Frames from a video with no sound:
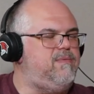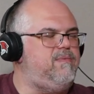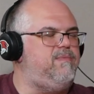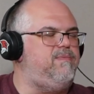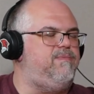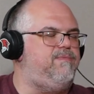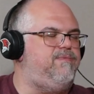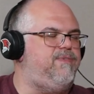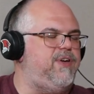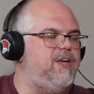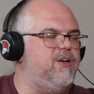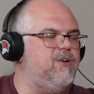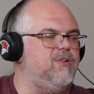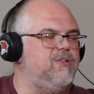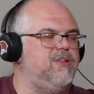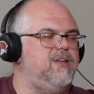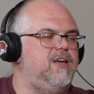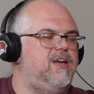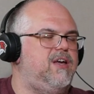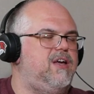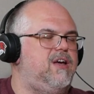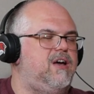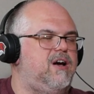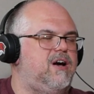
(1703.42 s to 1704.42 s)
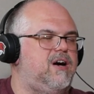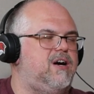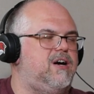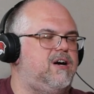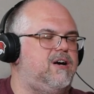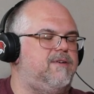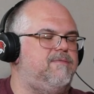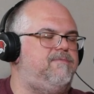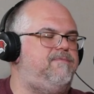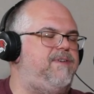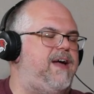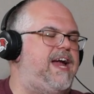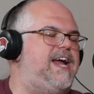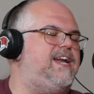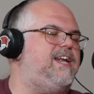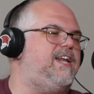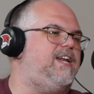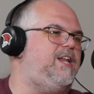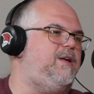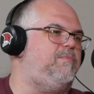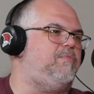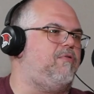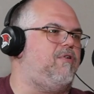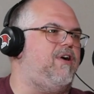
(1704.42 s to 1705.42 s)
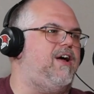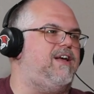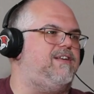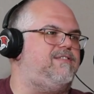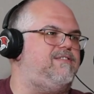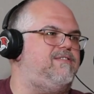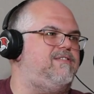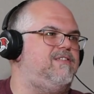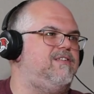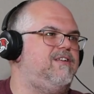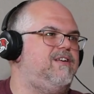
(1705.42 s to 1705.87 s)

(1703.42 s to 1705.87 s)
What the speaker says: field of vanity press.